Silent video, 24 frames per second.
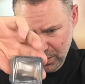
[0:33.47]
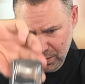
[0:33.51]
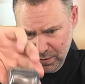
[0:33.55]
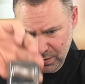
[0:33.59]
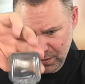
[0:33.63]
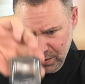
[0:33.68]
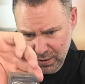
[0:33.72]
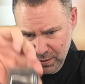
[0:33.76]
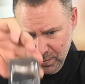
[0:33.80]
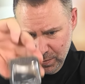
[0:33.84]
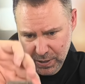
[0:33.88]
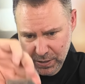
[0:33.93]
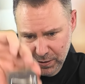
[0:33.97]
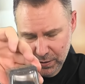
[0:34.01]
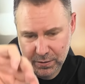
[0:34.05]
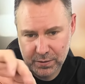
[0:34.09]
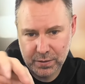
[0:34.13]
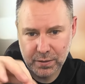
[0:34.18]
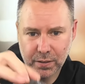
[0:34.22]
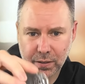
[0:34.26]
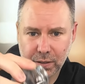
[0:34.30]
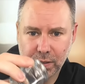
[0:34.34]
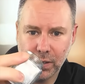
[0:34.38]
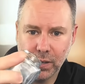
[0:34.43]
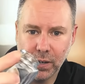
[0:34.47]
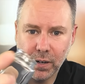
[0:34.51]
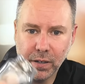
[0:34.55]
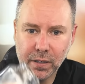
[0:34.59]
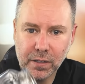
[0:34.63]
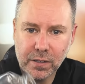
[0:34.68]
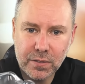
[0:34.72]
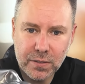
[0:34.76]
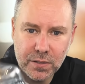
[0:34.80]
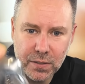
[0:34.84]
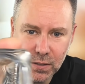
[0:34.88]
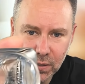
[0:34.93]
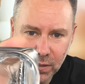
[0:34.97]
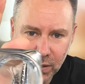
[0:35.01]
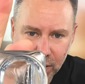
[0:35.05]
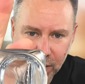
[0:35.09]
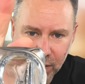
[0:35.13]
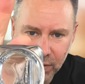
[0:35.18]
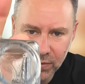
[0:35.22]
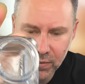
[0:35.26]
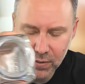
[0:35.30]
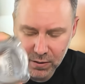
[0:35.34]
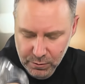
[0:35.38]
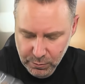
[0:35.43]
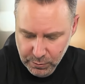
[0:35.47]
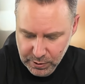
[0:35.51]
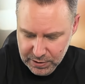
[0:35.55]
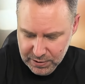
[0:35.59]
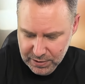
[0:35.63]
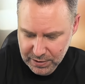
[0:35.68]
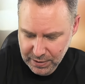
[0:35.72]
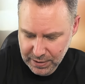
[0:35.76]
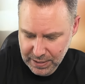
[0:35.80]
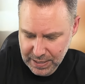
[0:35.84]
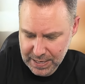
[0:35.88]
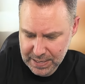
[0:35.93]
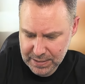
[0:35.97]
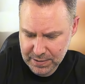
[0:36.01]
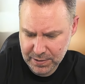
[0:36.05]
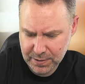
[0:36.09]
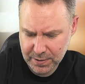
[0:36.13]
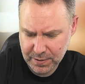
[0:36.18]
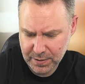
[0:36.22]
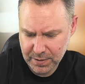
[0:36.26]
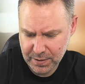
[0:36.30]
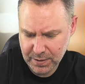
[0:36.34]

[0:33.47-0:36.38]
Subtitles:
right about there. You can see that that's the rest of that.